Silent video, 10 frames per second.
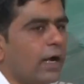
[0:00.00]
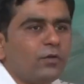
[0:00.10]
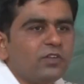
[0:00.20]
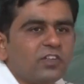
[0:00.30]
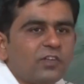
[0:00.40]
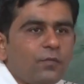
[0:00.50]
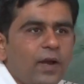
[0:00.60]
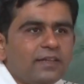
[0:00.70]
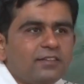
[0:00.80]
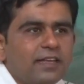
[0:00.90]
have to
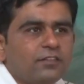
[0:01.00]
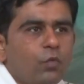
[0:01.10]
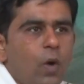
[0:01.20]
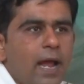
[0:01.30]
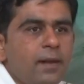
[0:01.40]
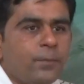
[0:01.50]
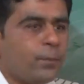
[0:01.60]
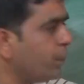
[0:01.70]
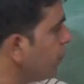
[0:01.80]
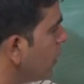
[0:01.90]
justify this as a 1.
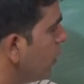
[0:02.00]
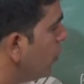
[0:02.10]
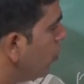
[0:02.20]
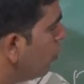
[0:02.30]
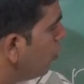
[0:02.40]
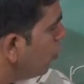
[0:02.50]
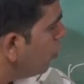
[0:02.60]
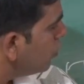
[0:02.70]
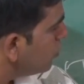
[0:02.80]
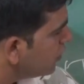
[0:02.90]

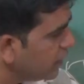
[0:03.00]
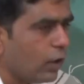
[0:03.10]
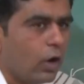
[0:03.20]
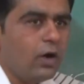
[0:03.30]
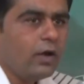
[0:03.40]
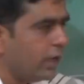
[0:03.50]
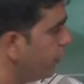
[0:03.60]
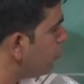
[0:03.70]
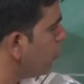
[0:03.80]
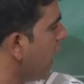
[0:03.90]
0
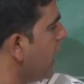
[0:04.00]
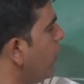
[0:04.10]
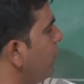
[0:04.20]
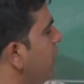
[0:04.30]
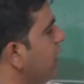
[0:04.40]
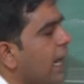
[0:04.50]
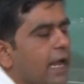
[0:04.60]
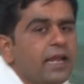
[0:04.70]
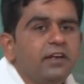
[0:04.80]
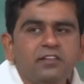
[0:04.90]
if y of ti
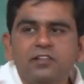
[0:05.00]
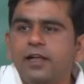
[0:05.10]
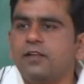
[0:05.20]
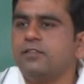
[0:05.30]
is less